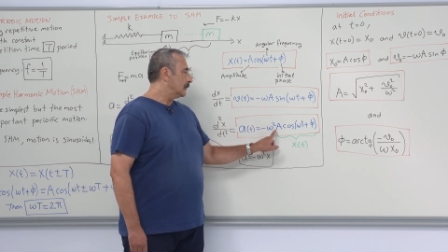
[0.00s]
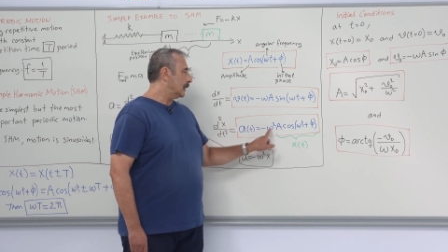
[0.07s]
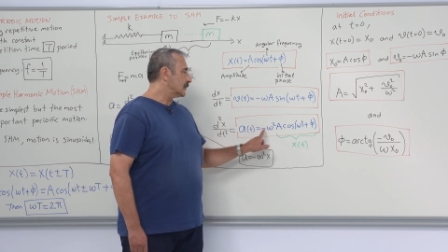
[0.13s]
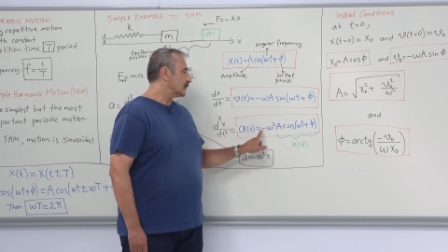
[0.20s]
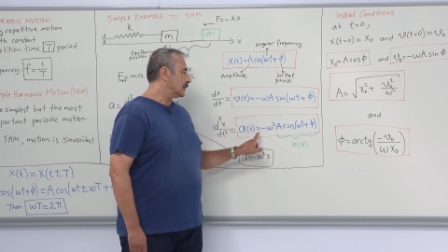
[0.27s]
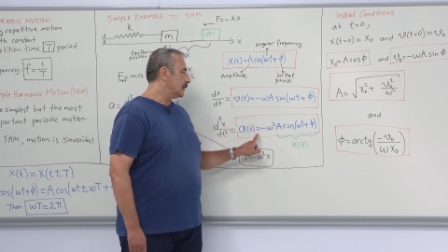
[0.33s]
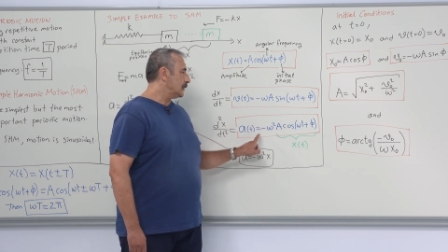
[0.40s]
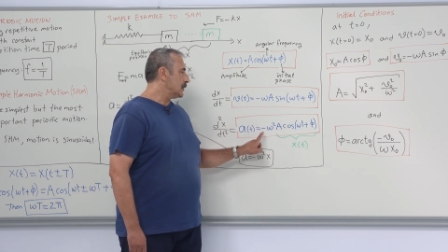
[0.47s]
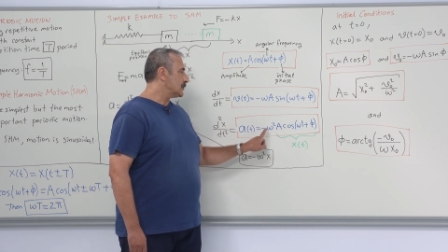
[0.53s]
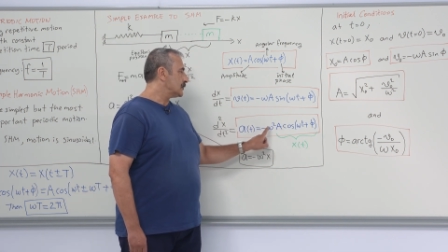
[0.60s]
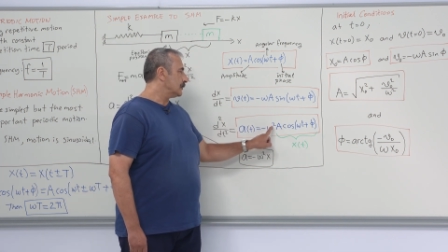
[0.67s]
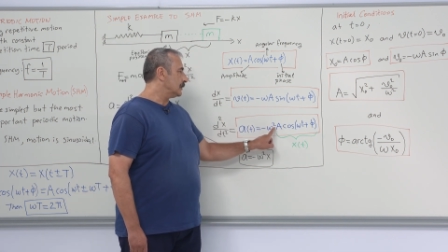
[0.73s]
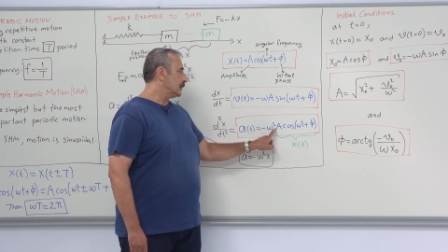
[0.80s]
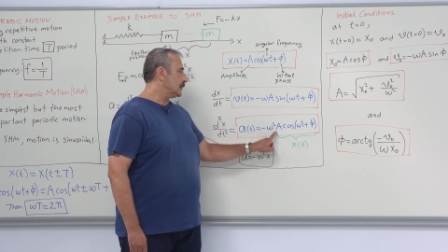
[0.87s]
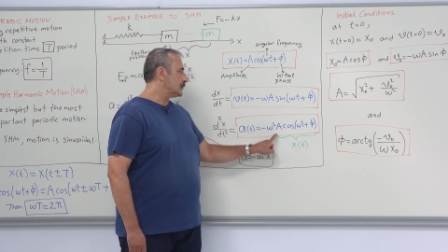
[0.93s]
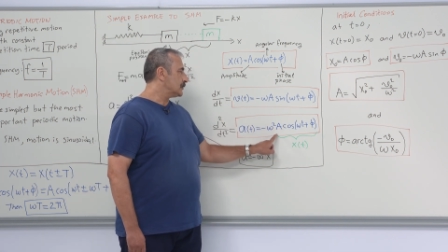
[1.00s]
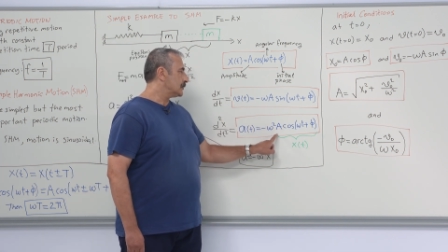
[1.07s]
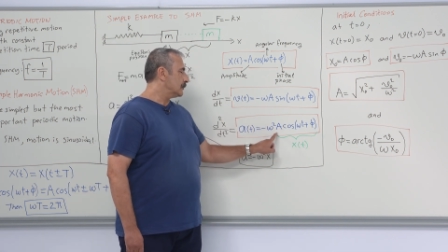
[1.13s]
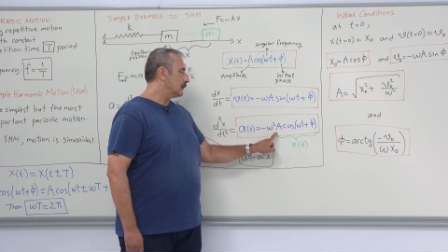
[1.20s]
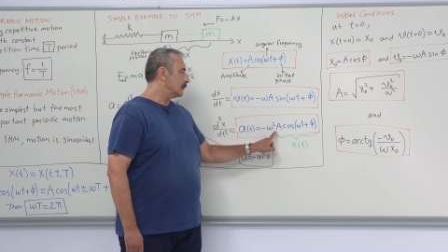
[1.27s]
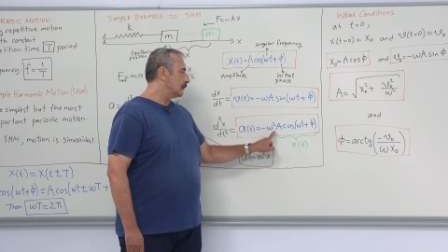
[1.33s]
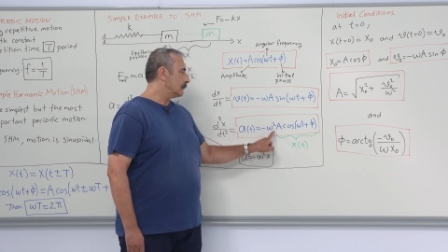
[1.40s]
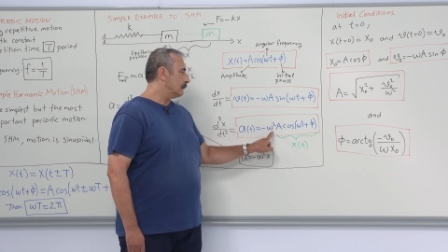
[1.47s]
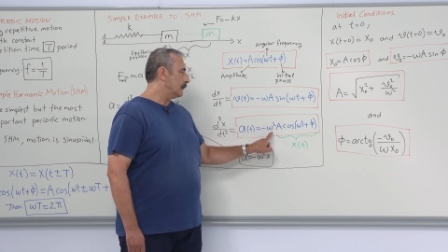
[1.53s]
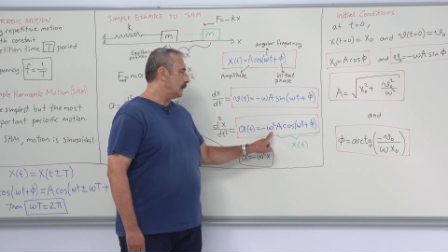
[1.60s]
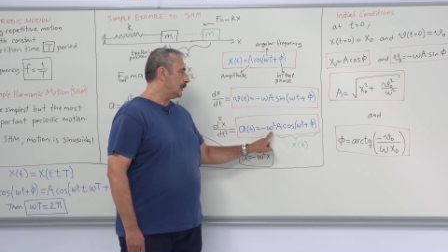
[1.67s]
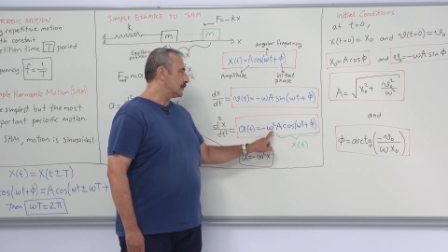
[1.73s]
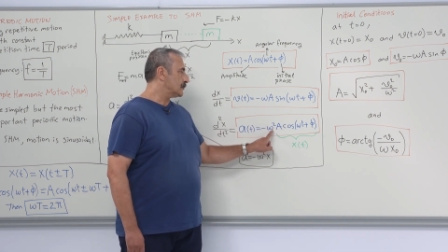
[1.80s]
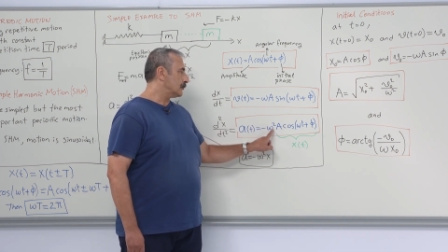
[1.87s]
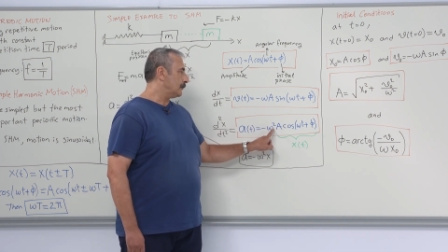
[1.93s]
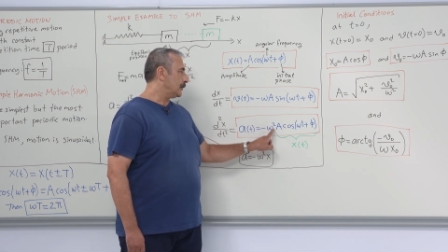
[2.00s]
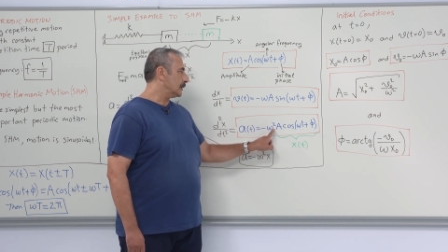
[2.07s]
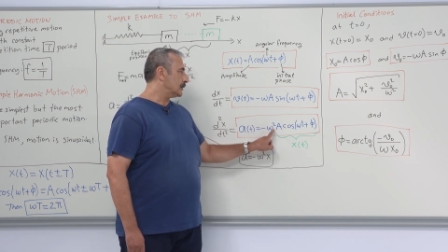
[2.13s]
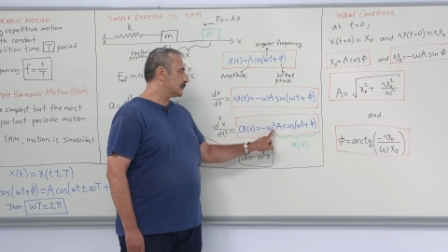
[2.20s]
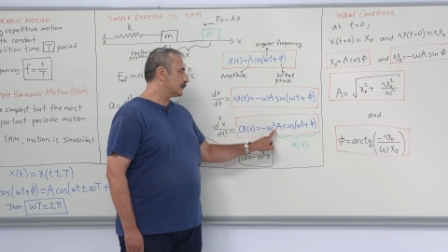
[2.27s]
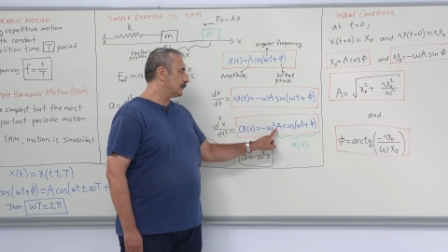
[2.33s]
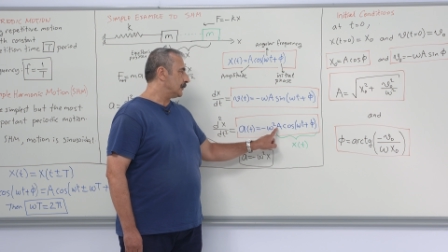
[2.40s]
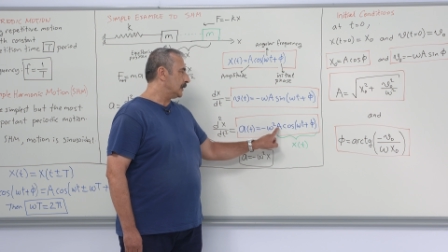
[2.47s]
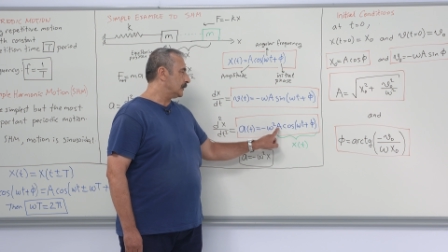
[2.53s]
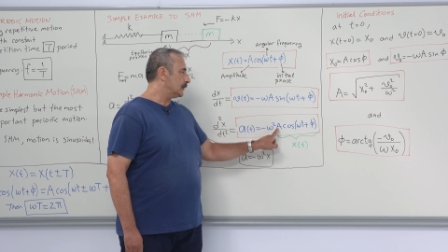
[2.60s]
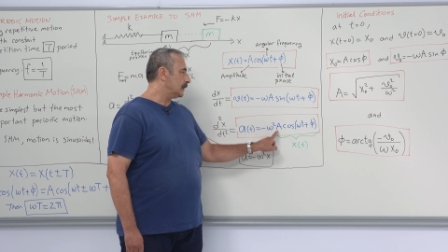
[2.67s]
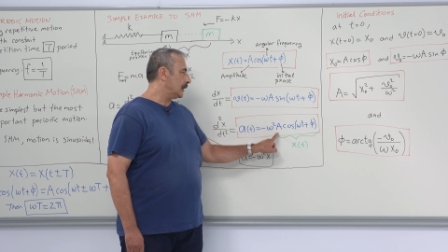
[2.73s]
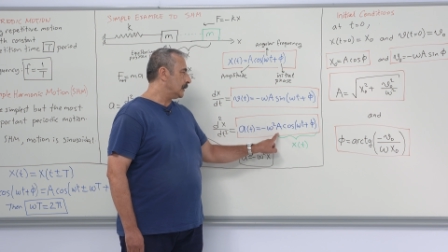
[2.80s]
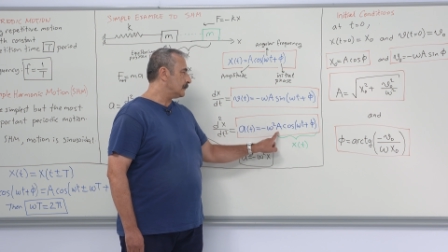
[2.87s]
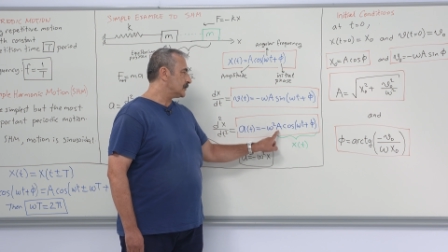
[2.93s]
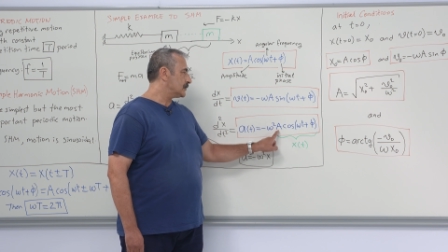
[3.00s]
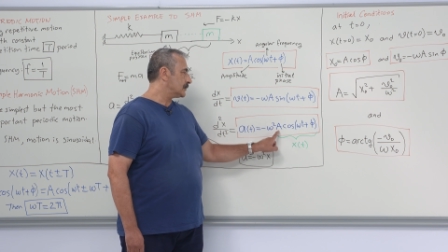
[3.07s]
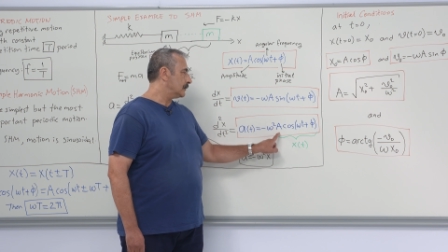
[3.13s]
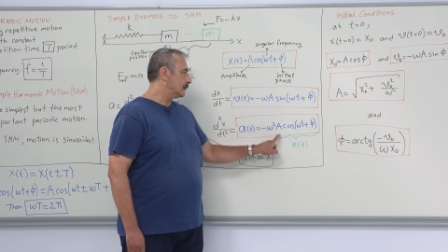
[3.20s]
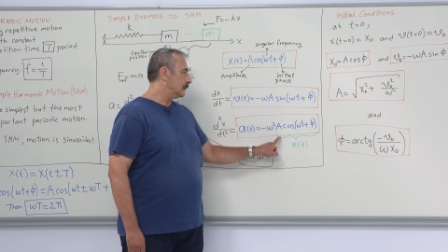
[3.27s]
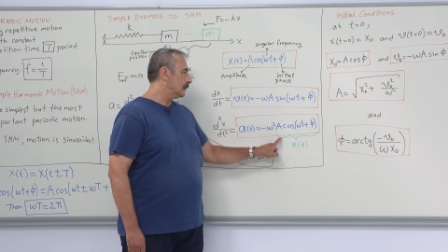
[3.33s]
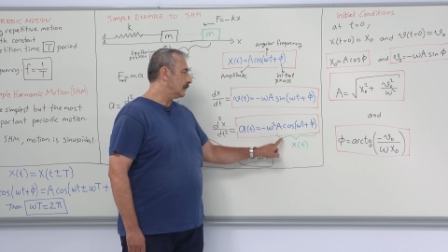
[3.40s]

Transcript: acceleration is minus omega squared times